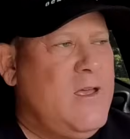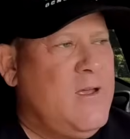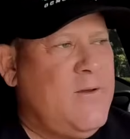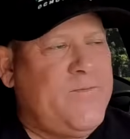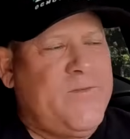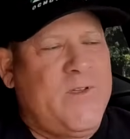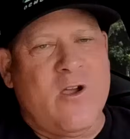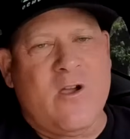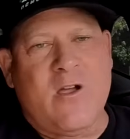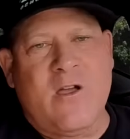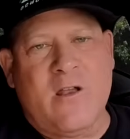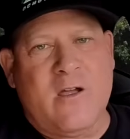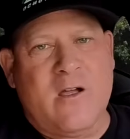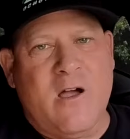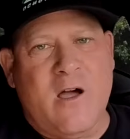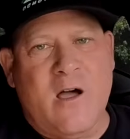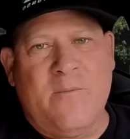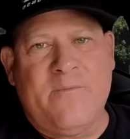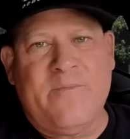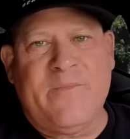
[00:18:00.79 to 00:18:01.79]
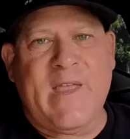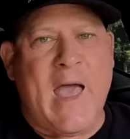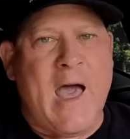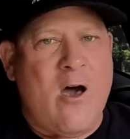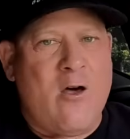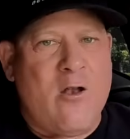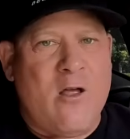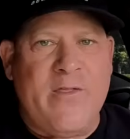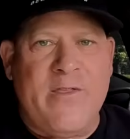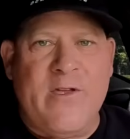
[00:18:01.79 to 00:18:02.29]
if they're going to come
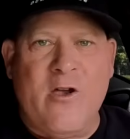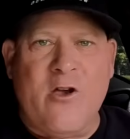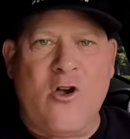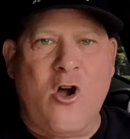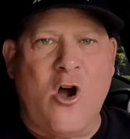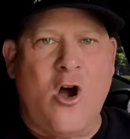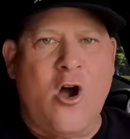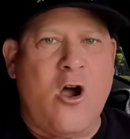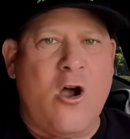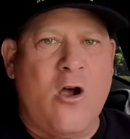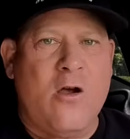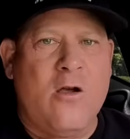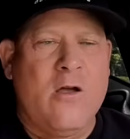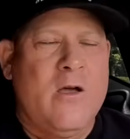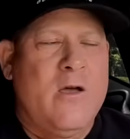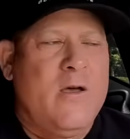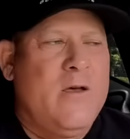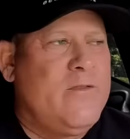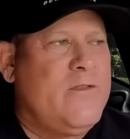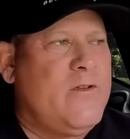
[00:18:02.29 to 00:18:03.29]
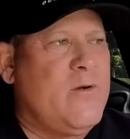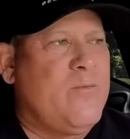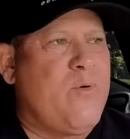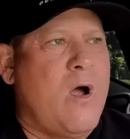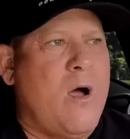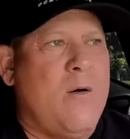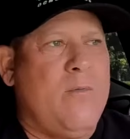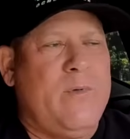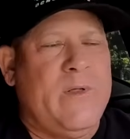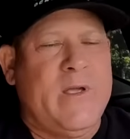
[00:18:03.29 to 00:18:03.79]
down on their car, they're
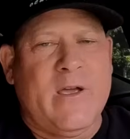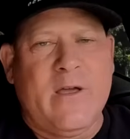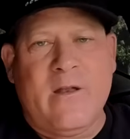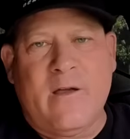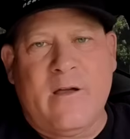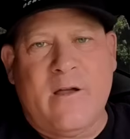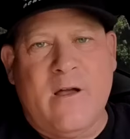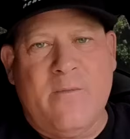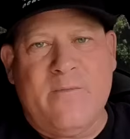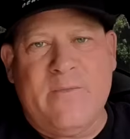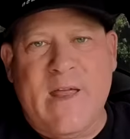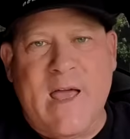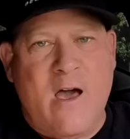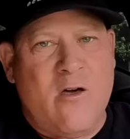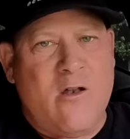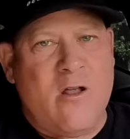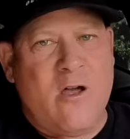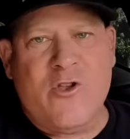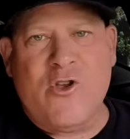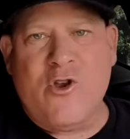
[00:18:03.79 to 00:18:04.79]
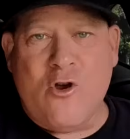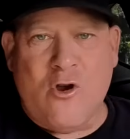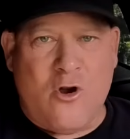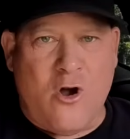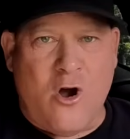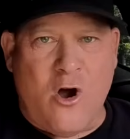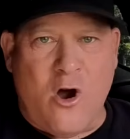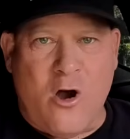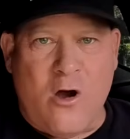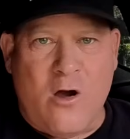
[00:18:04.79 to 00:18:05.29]
probably going to come down on your
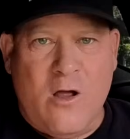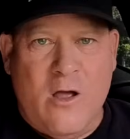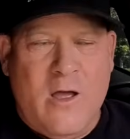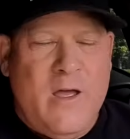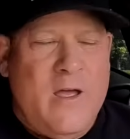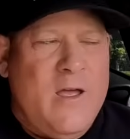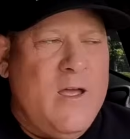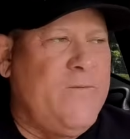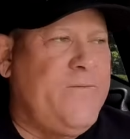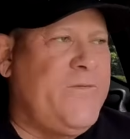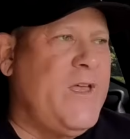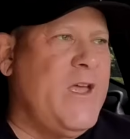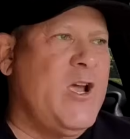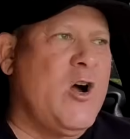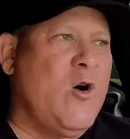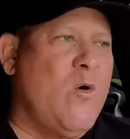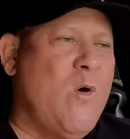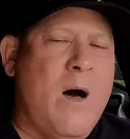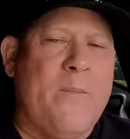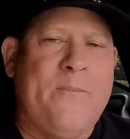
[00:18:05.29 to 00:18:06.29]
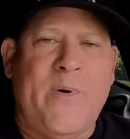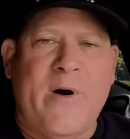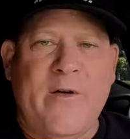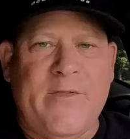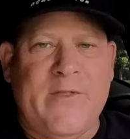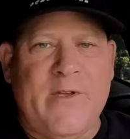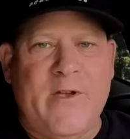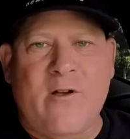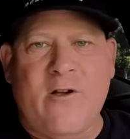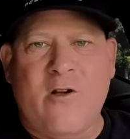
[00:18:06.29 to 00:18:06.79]
car. If they go up
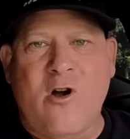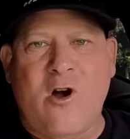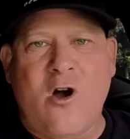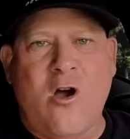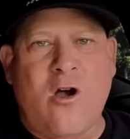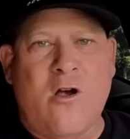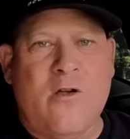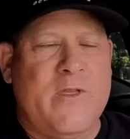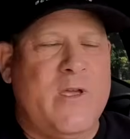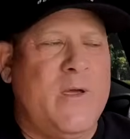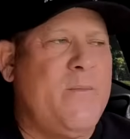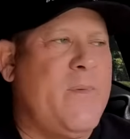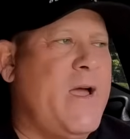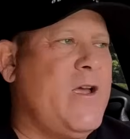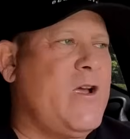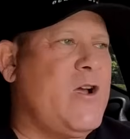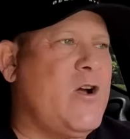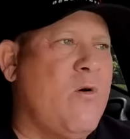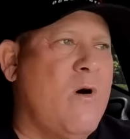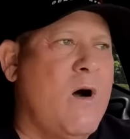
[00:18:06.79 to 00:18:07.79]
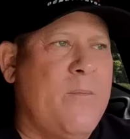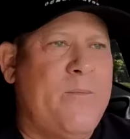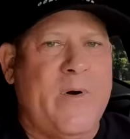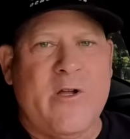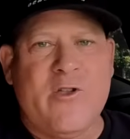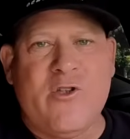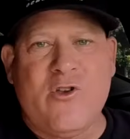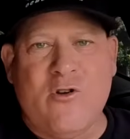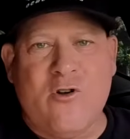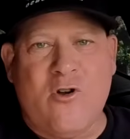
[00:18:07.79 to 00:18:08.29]
on their car, they might go up
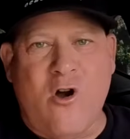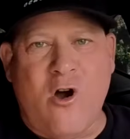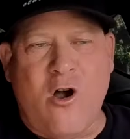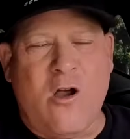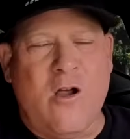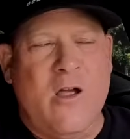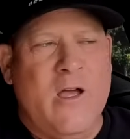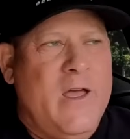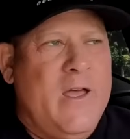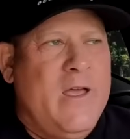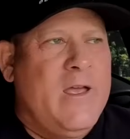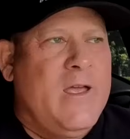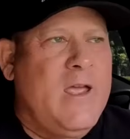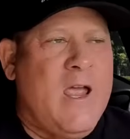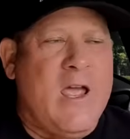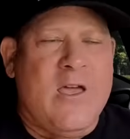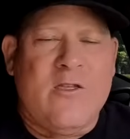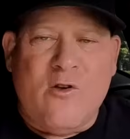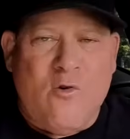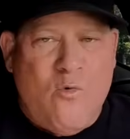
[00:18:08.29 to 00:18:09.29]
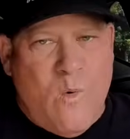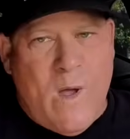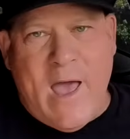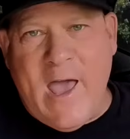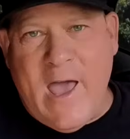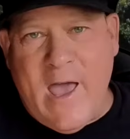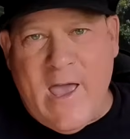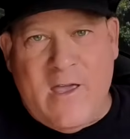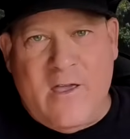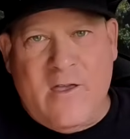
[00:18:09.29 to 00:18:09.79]
on your car. Either
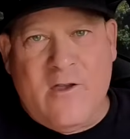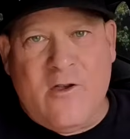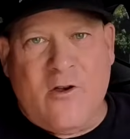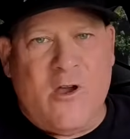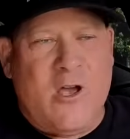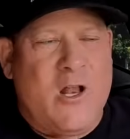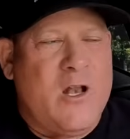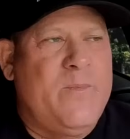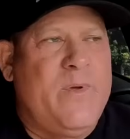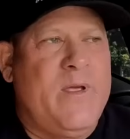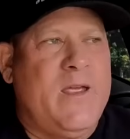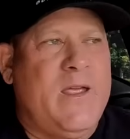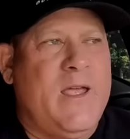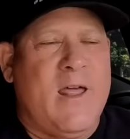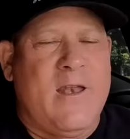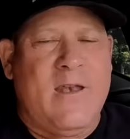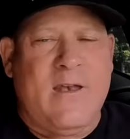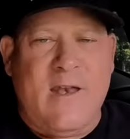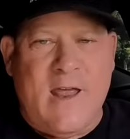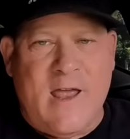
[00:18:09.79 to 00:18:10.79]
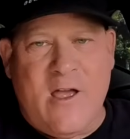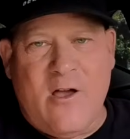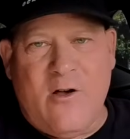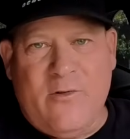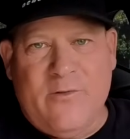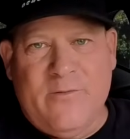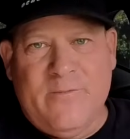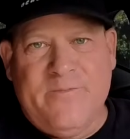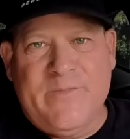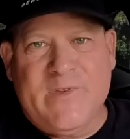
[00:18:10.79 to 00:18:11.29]
way, you're going to be getting
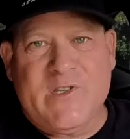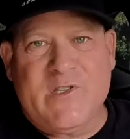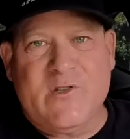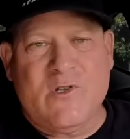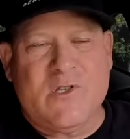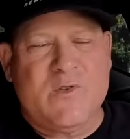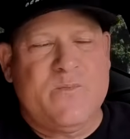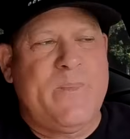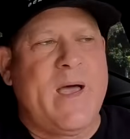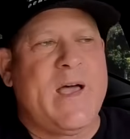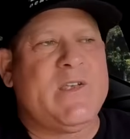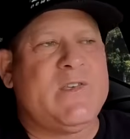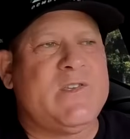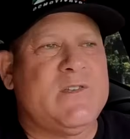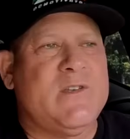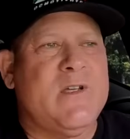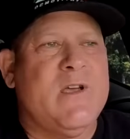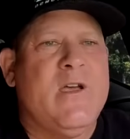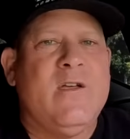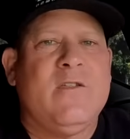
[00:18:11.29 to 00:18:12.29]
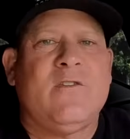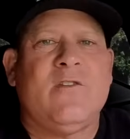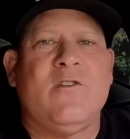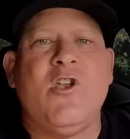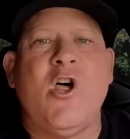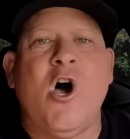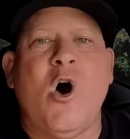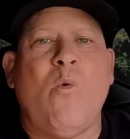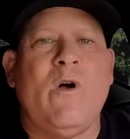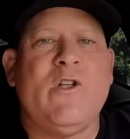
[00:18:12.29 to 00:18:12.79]
nailed. So it's best to
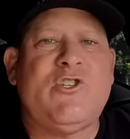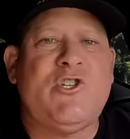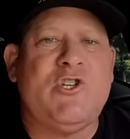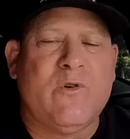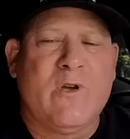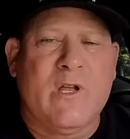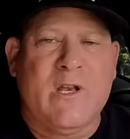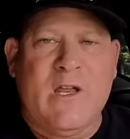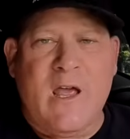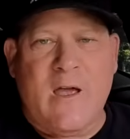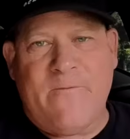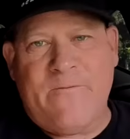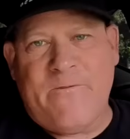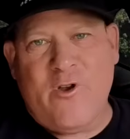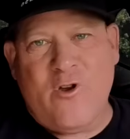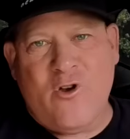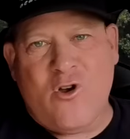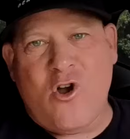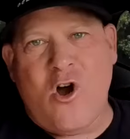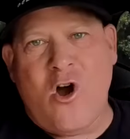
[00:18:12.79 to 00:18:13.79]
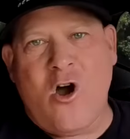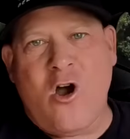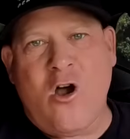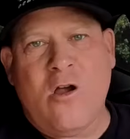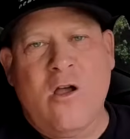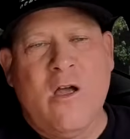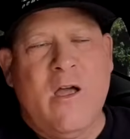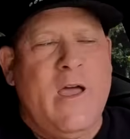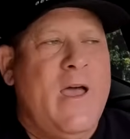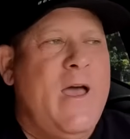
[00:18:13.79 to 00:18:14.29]
know what you could get for your
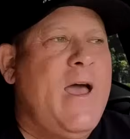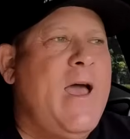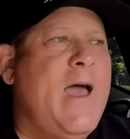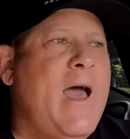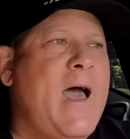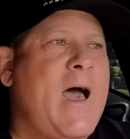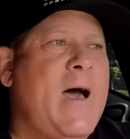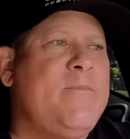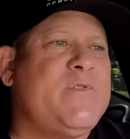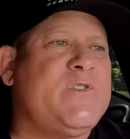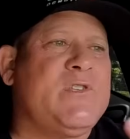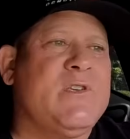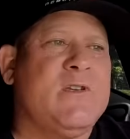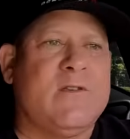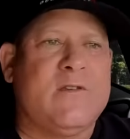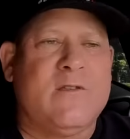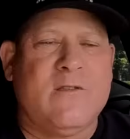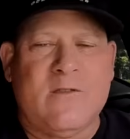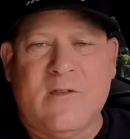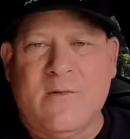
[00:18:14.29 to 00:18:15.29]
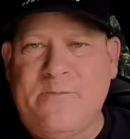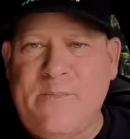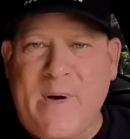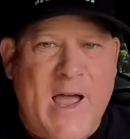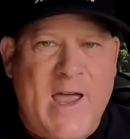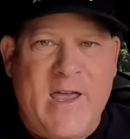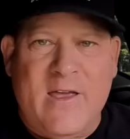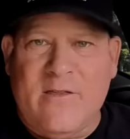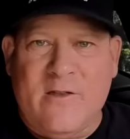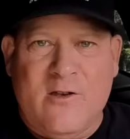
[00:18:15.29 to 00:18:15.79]
car, absent the
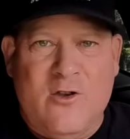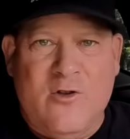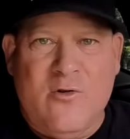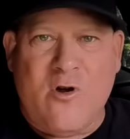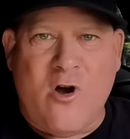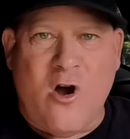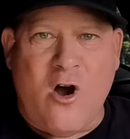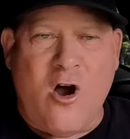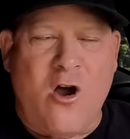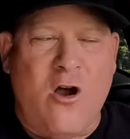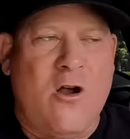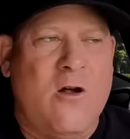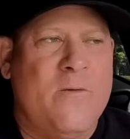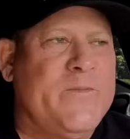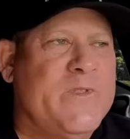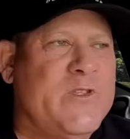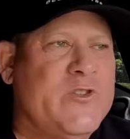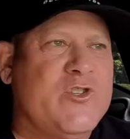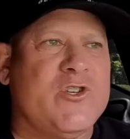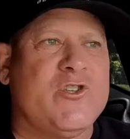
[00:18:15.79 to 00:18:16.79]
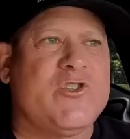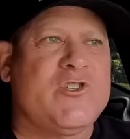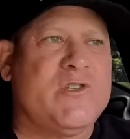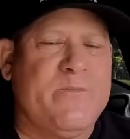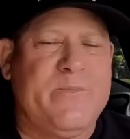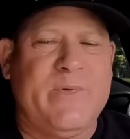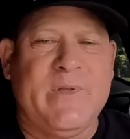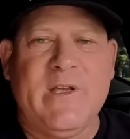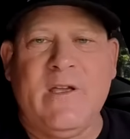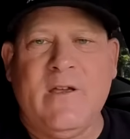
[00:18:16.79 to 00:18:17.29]
buying the new car just
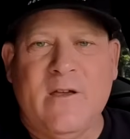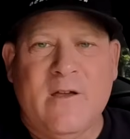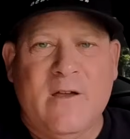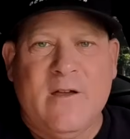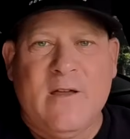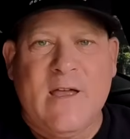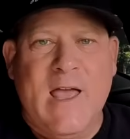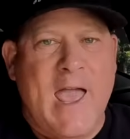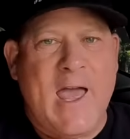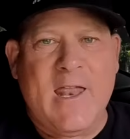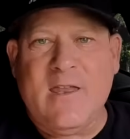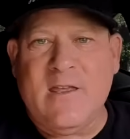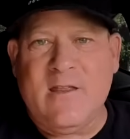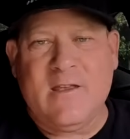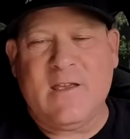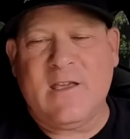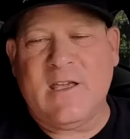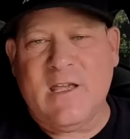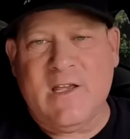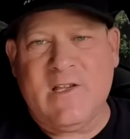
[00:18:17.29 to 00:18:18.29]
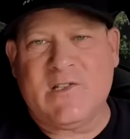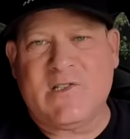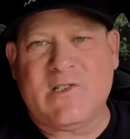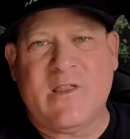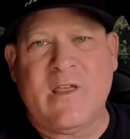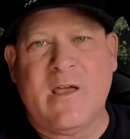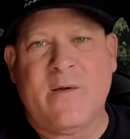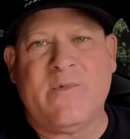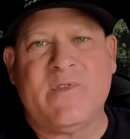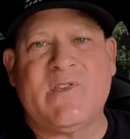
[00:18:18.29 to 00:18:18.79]
simply handing the keys to
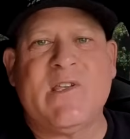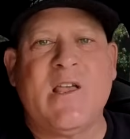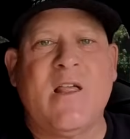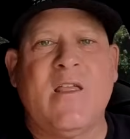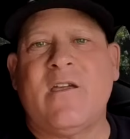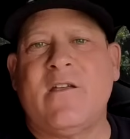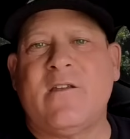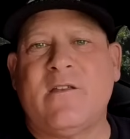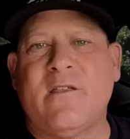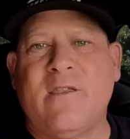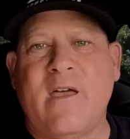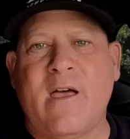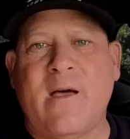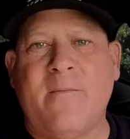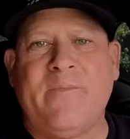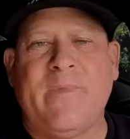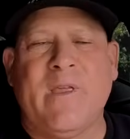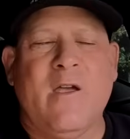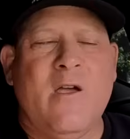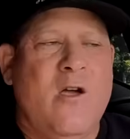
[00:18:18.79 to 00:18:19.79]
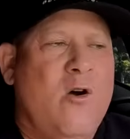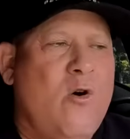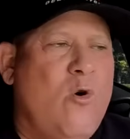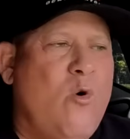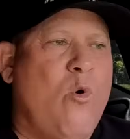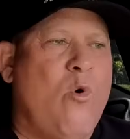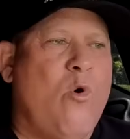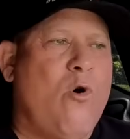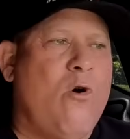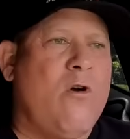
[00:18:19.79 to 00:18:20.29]
them and selling it to them,
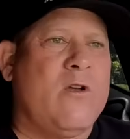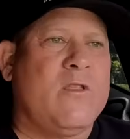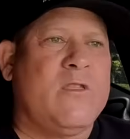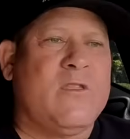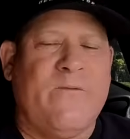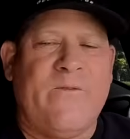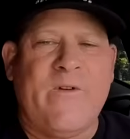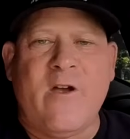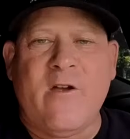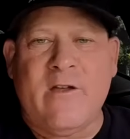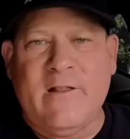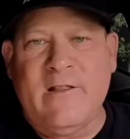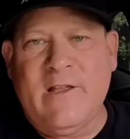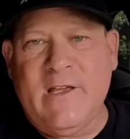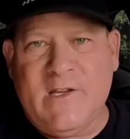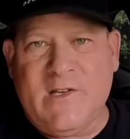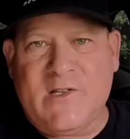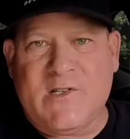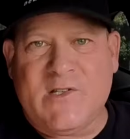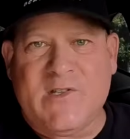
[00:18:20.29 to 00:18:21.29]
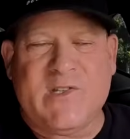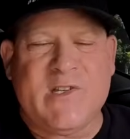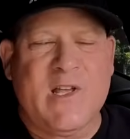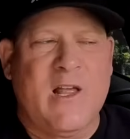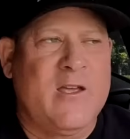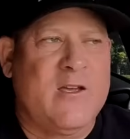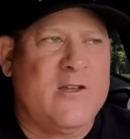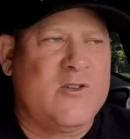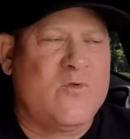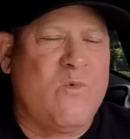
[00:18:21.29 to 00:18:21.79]
or at the very least,
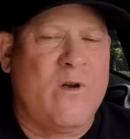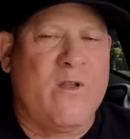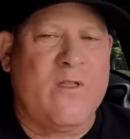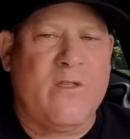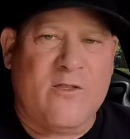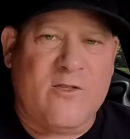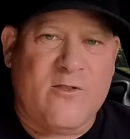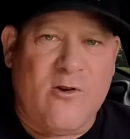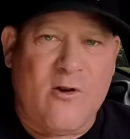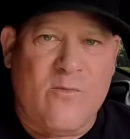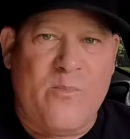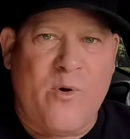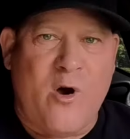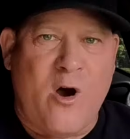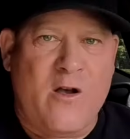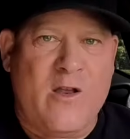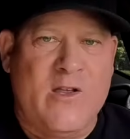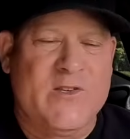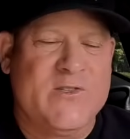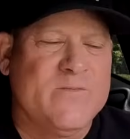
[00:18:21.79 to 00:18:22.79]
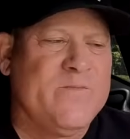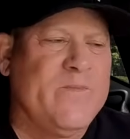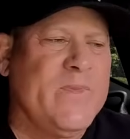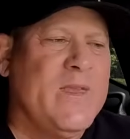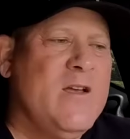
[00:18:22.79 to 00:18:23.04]
selling it to one of the third parties.